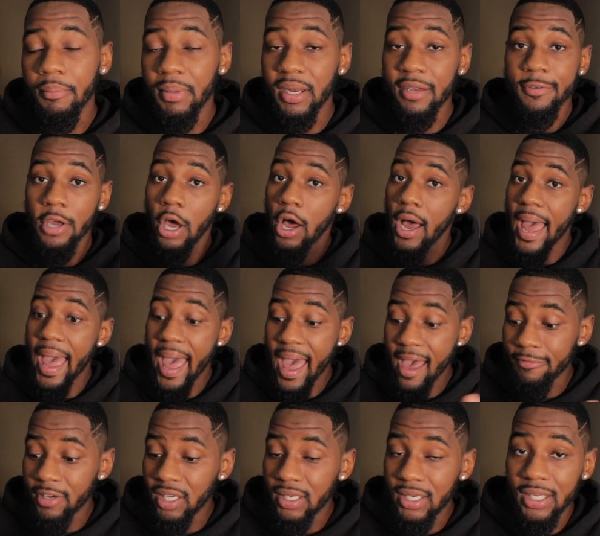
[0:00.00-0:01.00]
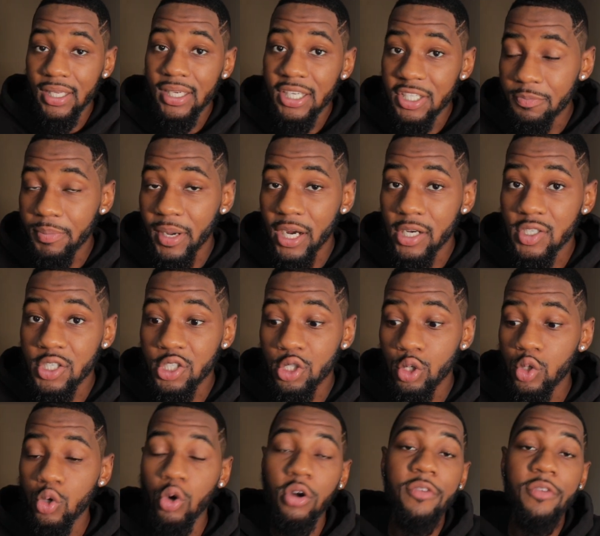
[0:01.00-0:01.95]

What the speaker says: But if y'all have any of these pairs of shoes,